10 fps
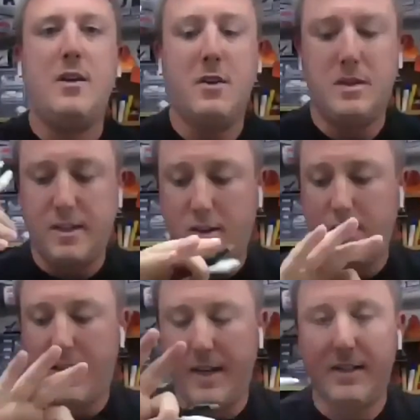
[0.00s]
You can say, all
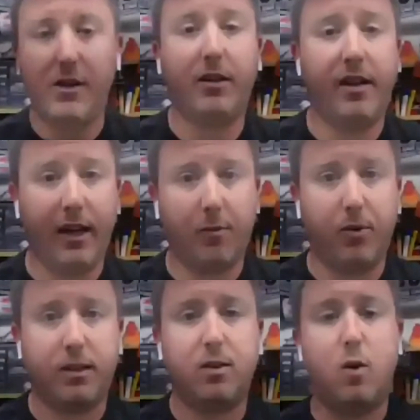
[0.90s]
right, kids, you could take the
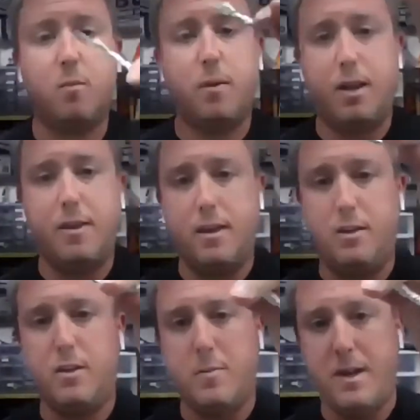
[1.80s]
bricks home and
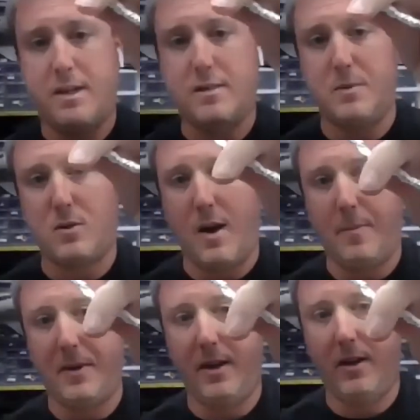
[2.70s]
then you can make some
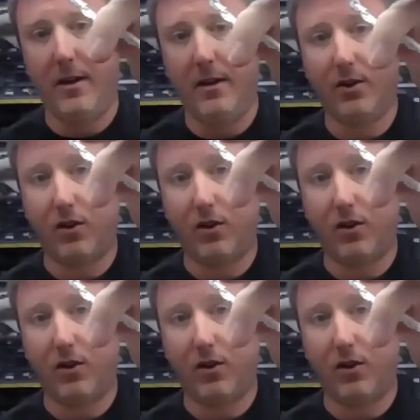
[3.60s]
scrappy